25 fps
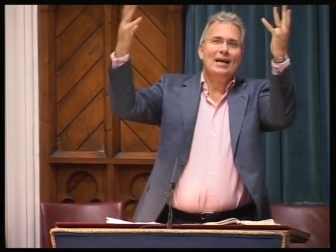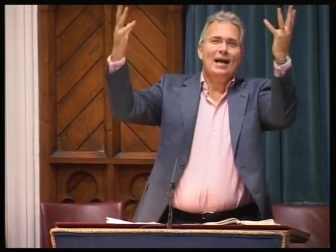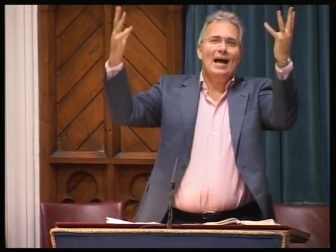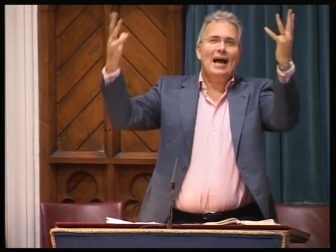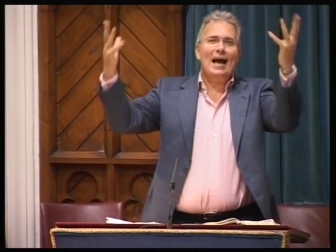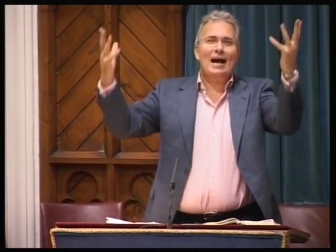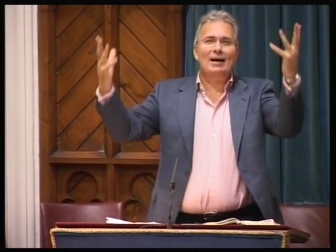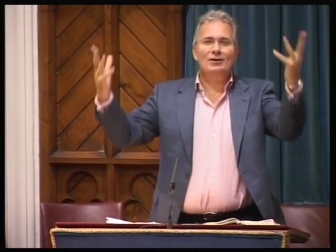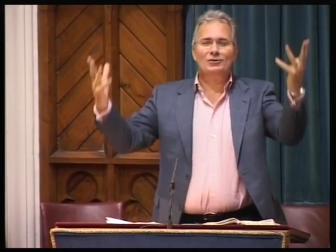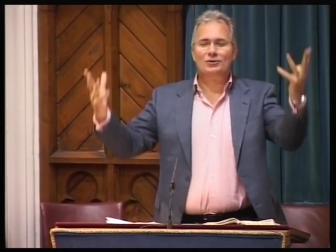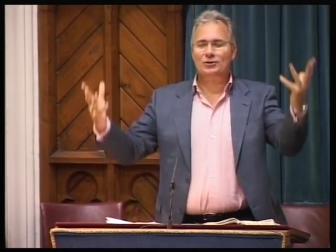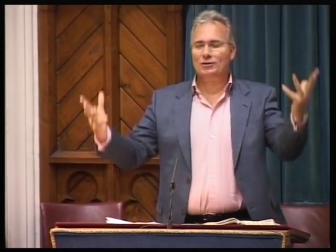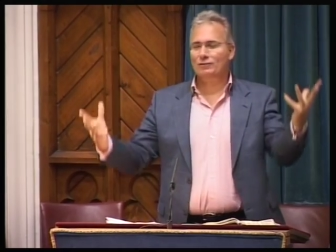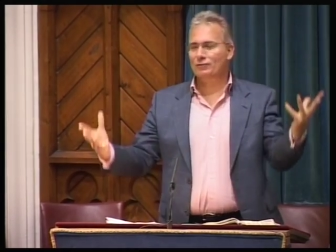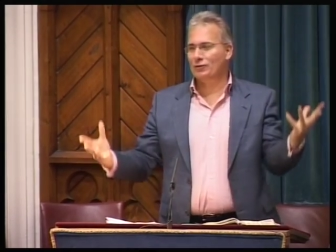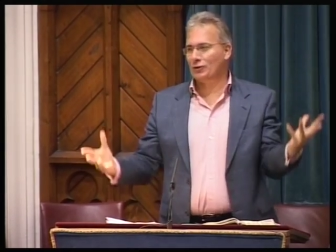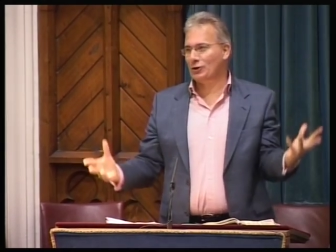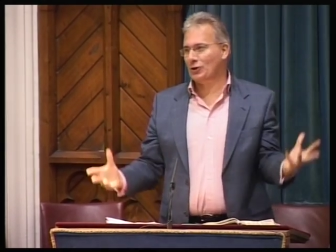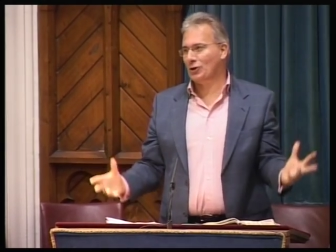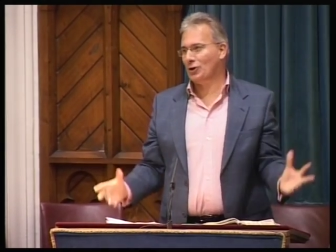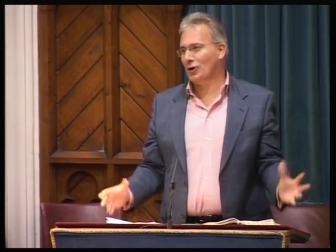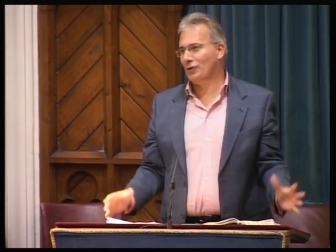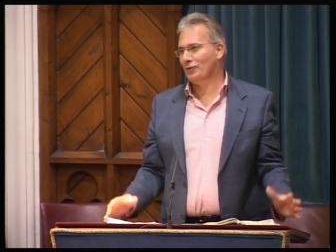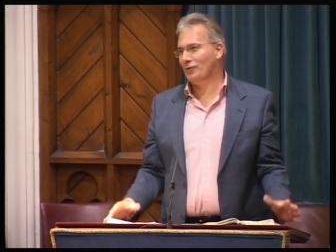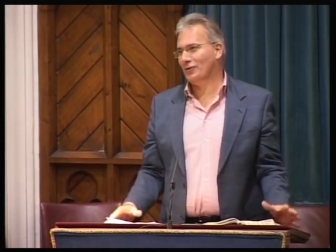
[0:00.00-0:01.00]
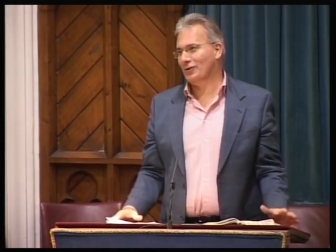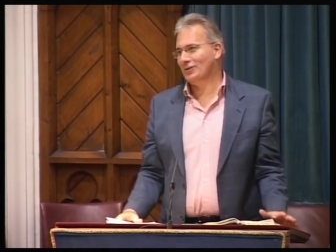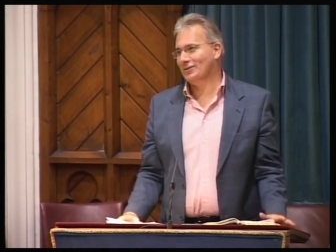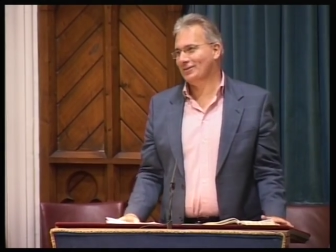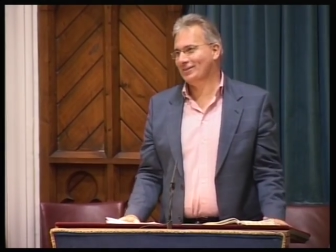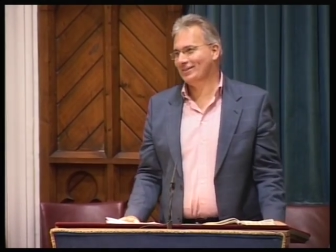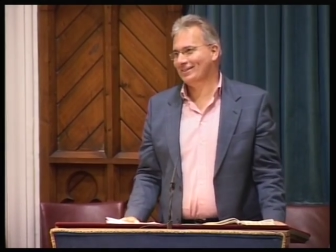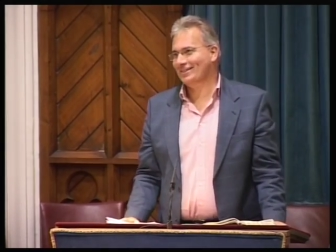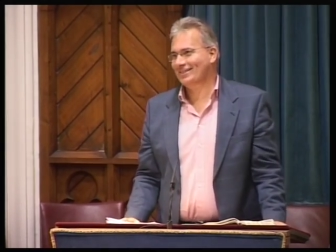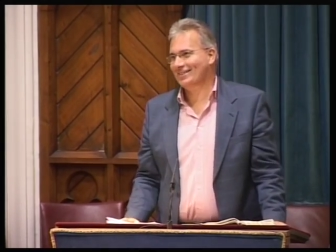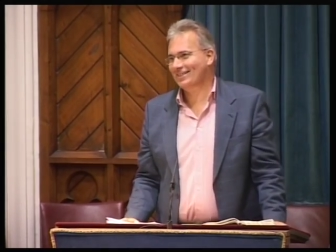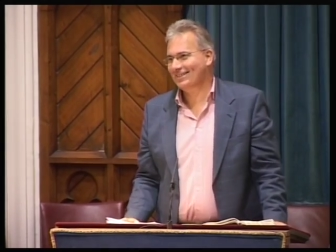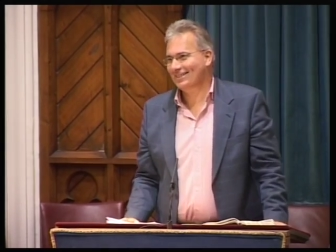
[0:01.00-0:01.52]
out of the
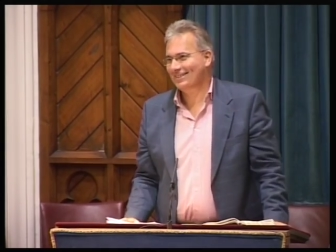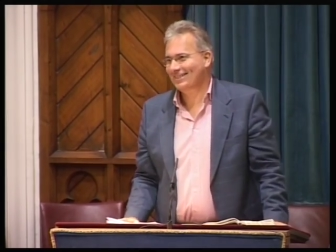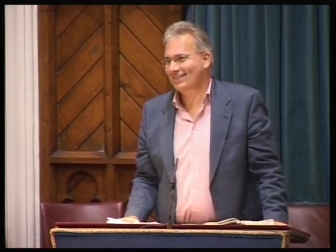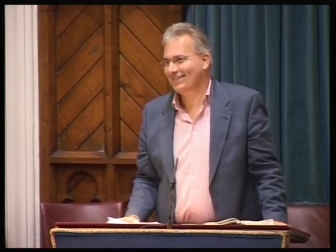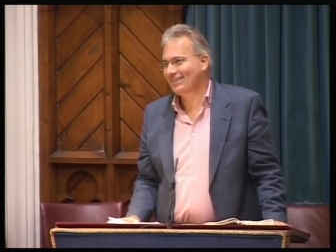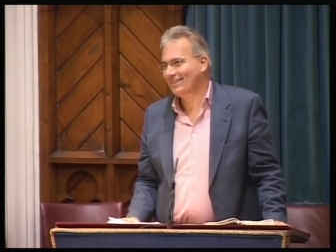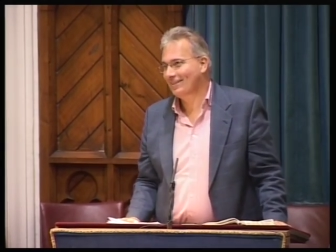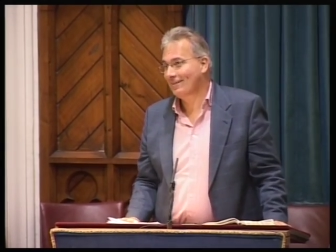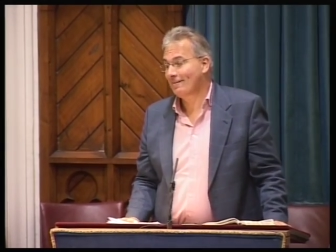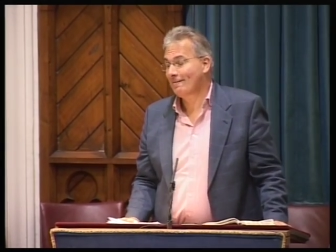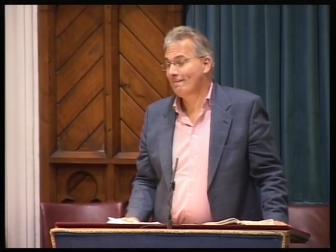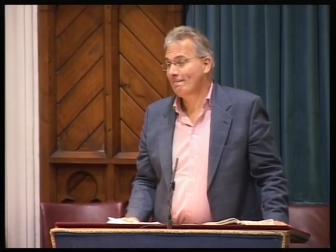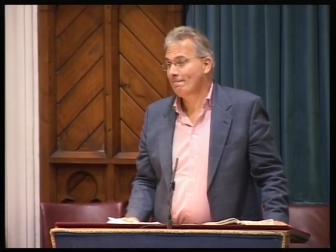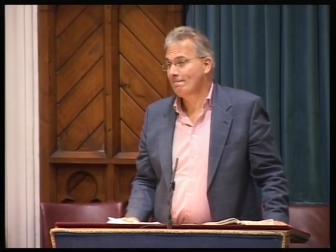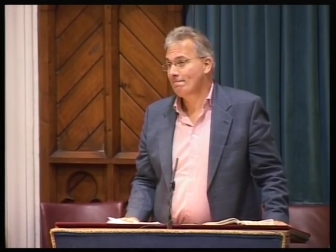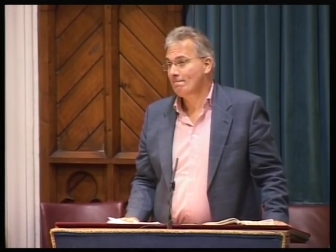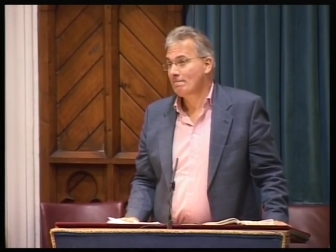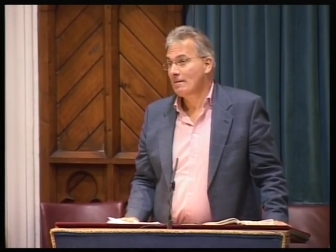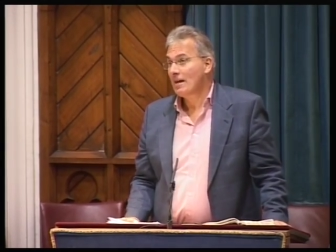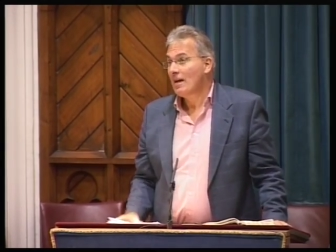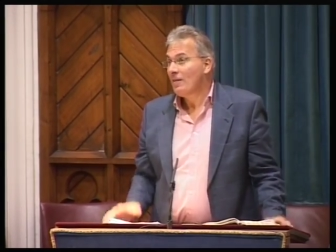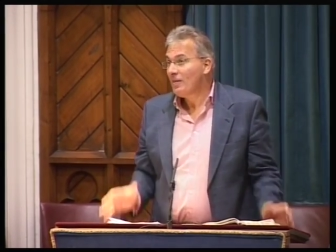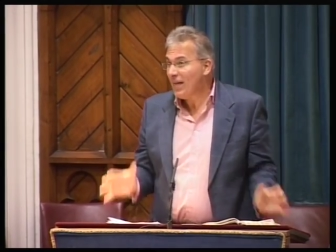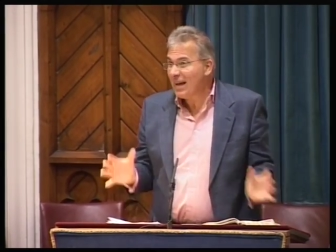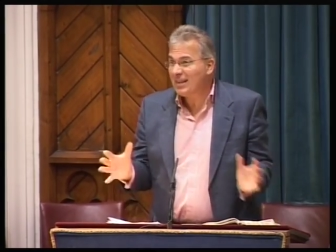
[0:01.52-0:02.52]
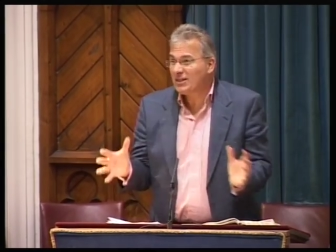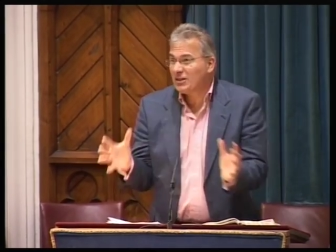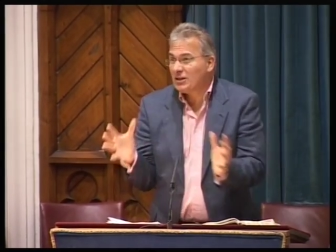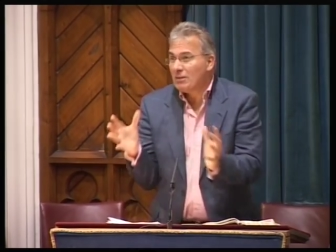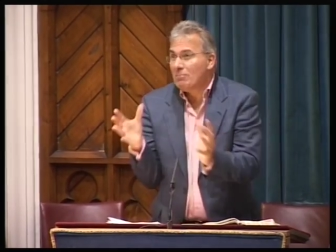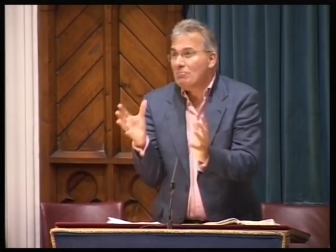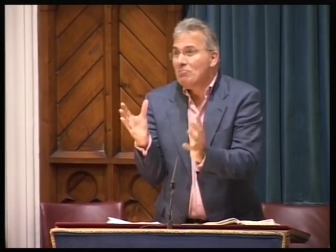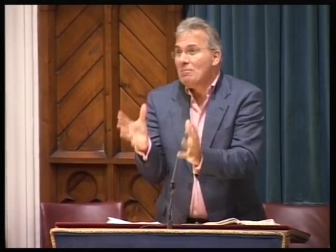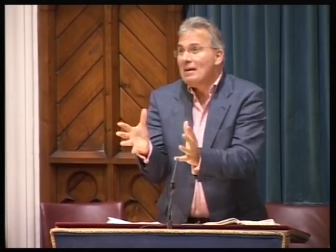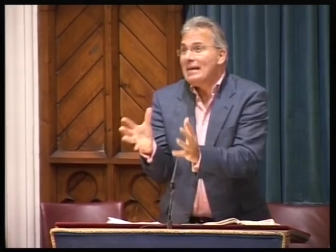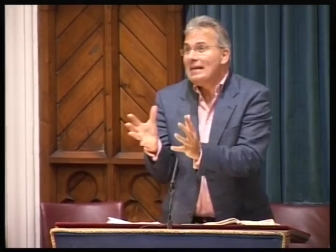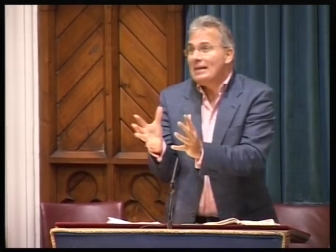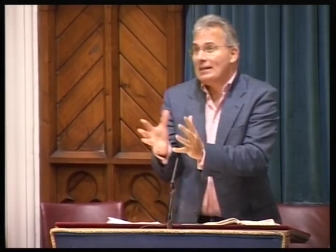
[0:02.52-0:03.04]
coffins. That's the
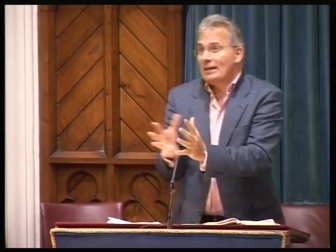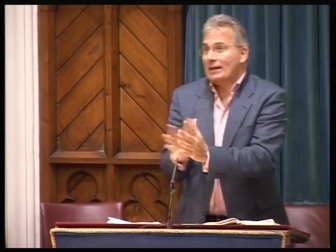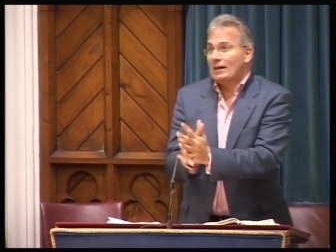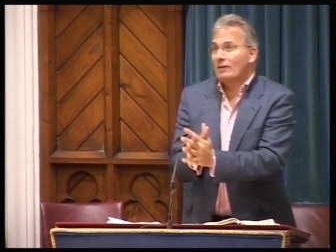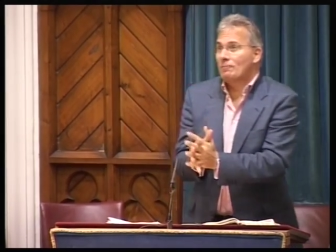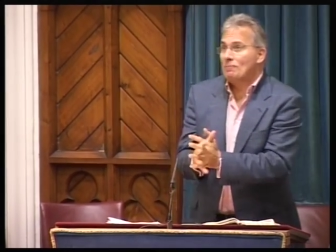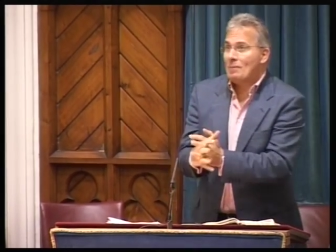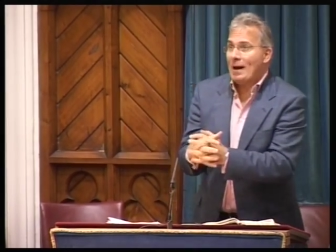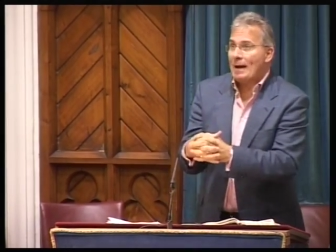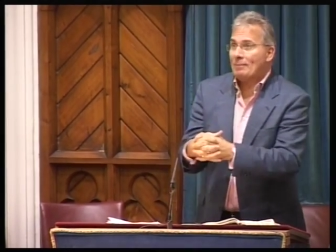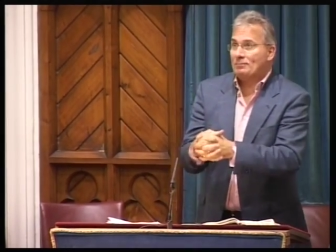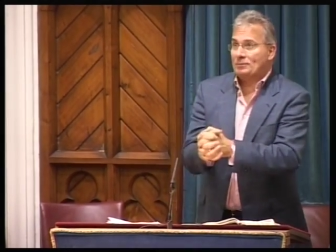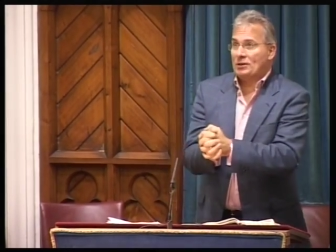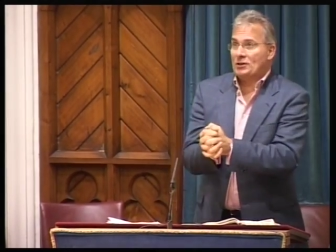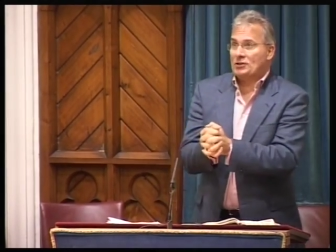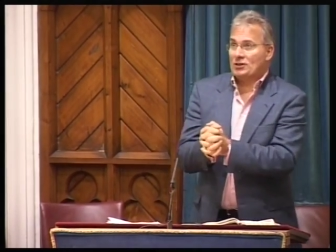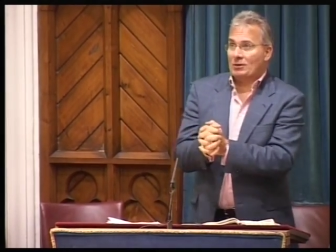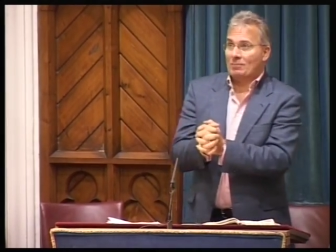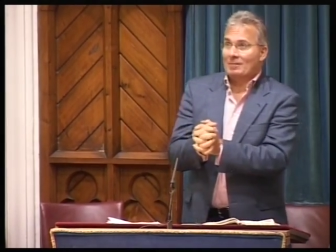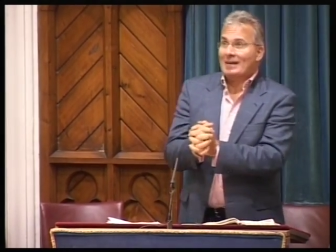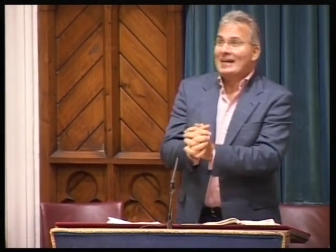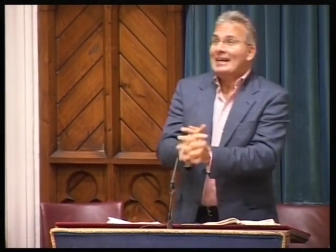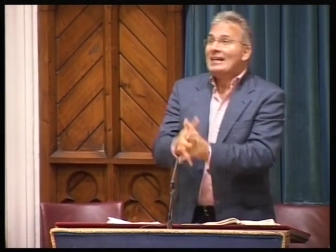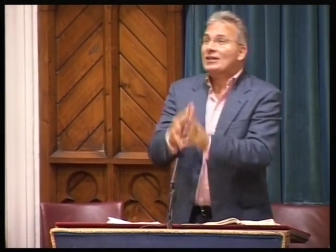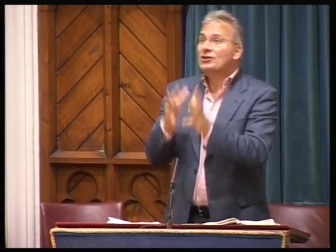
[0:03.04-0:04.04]
meaning of baptism,